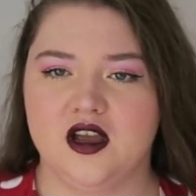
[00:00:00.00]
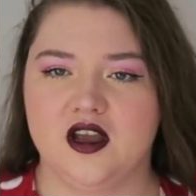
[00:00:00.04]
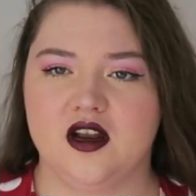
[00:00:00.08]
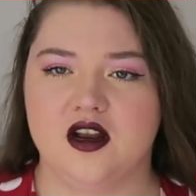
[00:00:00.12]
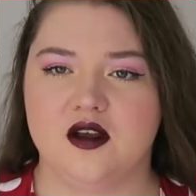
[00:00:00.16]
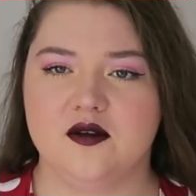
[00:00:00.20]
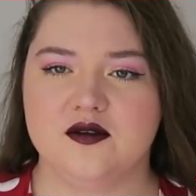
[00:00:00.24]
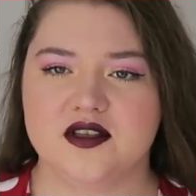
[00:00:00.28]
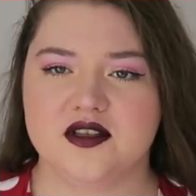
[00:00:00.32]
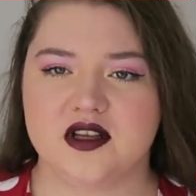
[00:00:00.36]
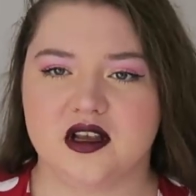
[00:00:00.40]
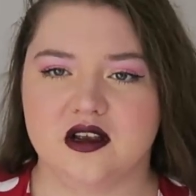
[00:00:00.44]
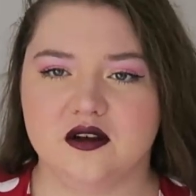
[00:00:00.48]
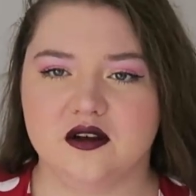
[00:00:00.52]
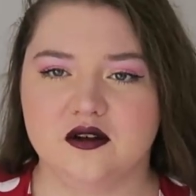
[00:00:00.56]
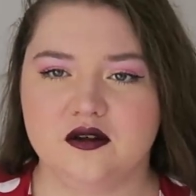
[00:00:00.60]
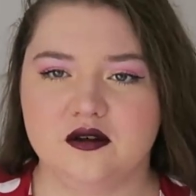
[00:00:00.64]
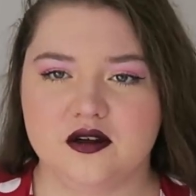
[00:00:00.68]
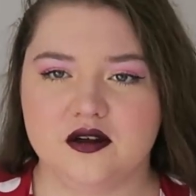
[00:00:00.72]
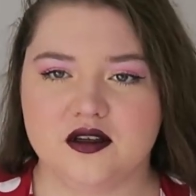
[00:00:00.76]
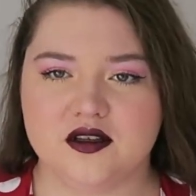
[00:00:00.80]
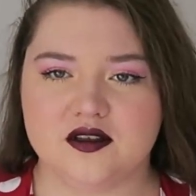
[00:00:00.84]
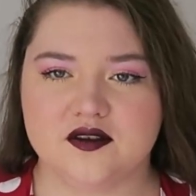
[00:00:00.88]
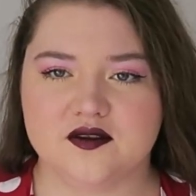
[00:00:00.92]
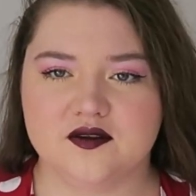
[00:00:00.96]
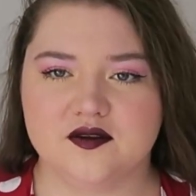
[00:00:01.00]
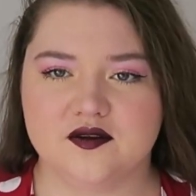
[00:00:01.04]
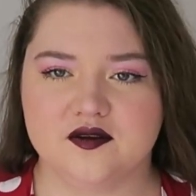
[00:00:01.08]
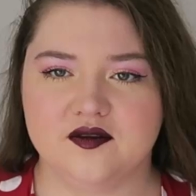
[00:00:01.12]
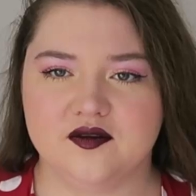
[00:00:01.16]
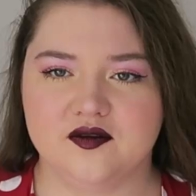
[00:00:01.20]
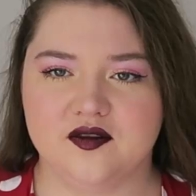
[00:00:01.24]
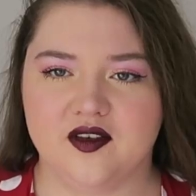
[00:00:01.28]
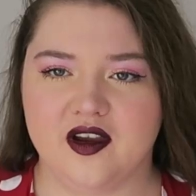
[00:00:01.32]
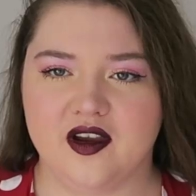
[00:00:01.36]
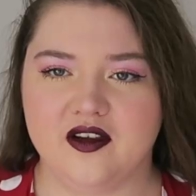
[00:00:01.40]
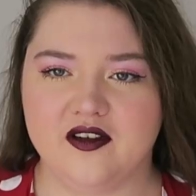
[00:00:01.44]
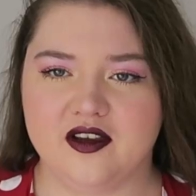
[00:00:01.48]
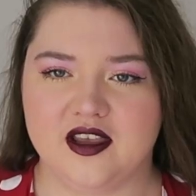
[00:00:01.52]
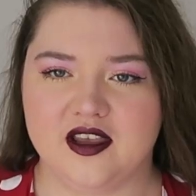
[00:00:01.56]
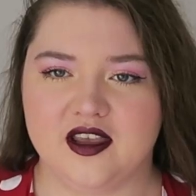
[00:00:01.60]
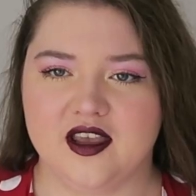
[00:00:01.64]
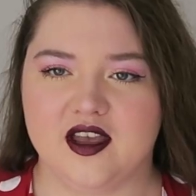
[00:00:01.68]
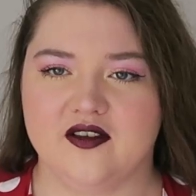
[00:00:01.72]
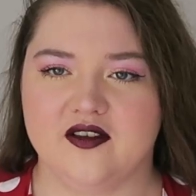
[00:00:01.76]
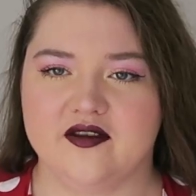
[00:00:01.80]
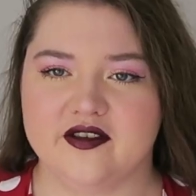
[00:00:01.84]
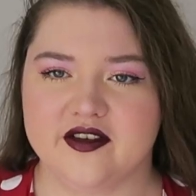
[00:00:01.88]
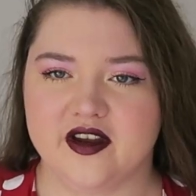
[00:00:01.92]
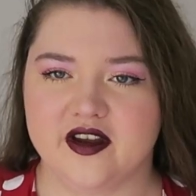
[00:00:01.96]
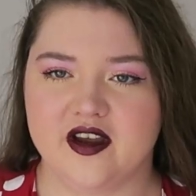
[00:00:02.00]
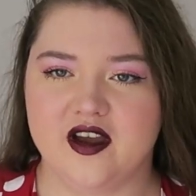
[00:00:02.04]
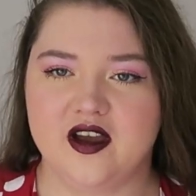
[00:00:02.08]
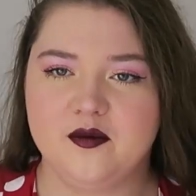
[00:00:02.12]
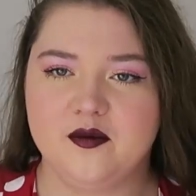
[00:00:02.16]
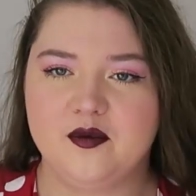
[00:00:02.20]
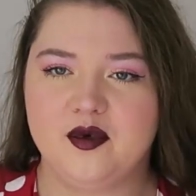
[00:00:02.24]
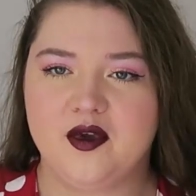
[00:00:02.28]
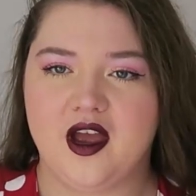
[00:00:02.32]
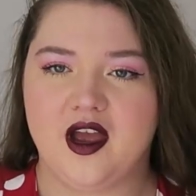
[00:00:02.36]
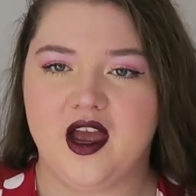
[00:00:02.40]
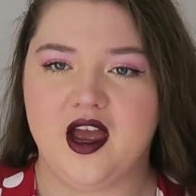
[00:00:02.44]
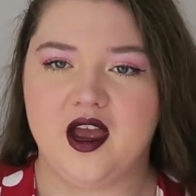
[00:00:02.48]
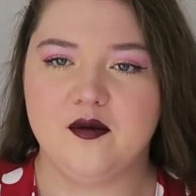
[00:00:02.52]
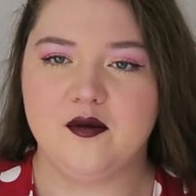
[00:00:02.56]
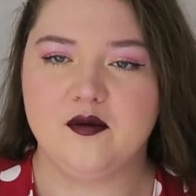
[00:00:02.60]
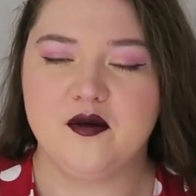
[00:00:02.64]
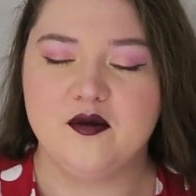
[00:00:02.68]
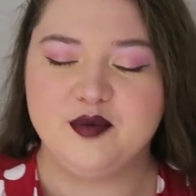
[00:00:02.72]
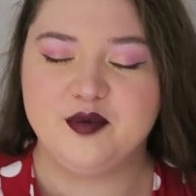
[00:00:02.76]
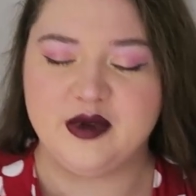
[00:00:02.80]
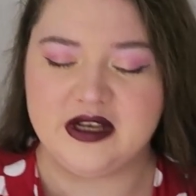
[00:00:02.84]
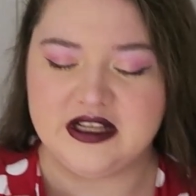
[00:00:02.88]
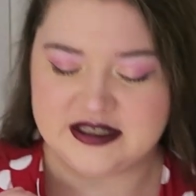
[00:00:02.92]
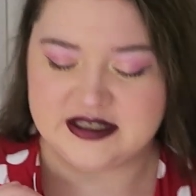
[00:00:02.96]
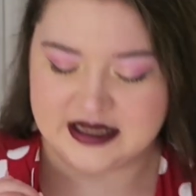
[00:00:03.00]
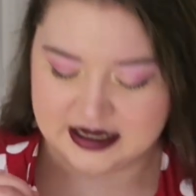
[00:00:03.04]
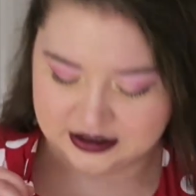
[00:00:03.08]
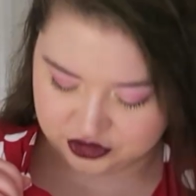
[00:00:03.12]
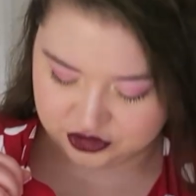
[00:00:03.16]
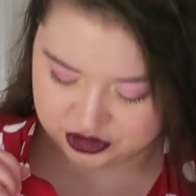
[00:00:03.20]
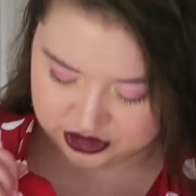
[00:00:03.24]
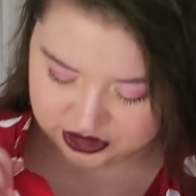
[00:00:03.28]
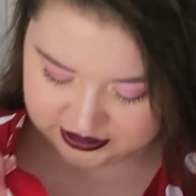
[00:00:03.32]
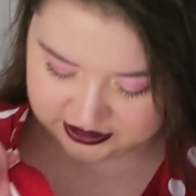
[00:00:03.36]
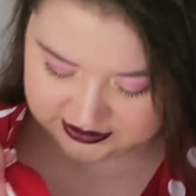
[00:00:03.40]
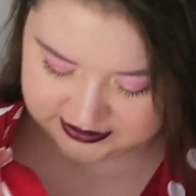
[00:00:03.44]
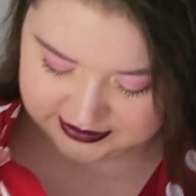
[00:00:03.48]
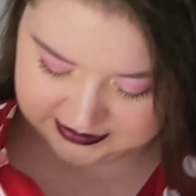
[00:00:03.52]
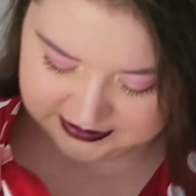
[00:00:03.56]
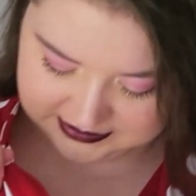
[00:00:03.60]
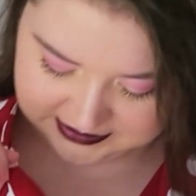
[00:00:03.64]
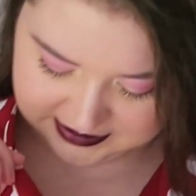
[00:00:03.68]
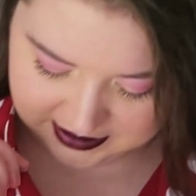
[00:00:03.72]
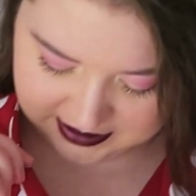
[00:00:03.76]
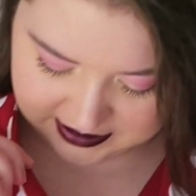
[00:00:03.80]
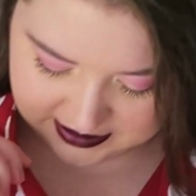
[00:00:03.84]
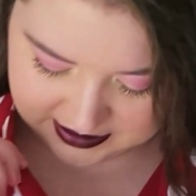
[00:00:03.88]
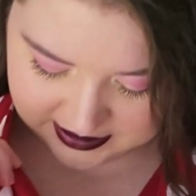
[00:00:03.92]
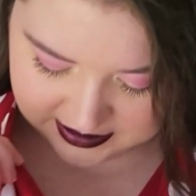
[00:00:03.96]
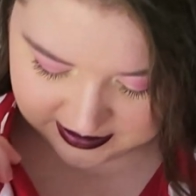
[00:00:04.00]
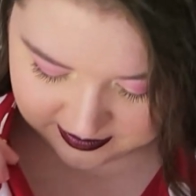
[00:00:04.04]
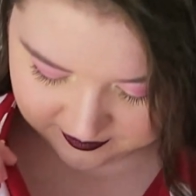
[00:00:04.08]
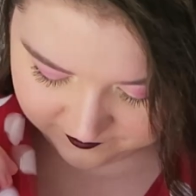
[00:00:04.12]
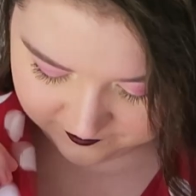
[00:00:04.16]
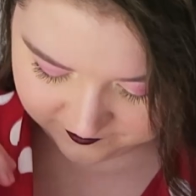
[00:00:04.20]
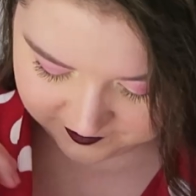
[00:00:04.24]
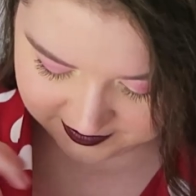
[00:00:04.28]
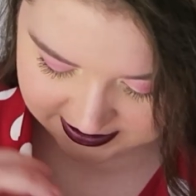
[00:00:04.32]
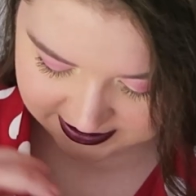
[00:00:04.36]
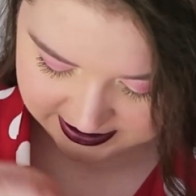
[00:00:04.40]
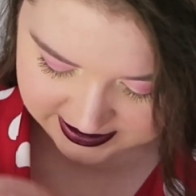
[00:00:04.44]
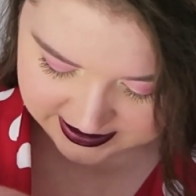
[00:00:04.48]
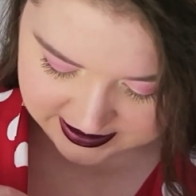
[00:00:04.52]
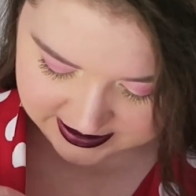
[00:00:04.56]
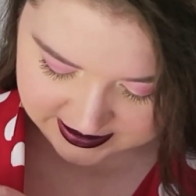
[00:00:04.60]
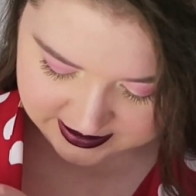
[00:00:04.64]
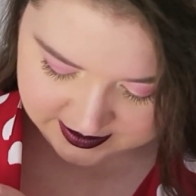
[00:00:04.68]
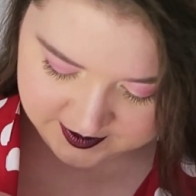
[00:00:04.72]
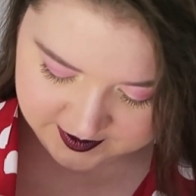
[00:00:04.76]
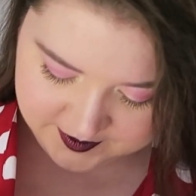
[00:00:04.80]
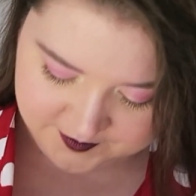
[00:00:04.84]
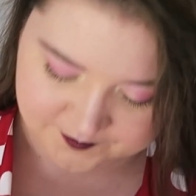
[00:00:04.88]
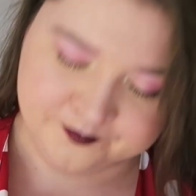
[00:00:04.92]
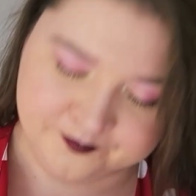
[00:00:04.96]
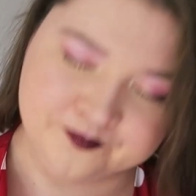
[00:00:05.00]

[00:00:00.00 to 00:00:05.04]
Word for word: And I was like, oh, it's very covered up. Um, but it's actually just this like lovely,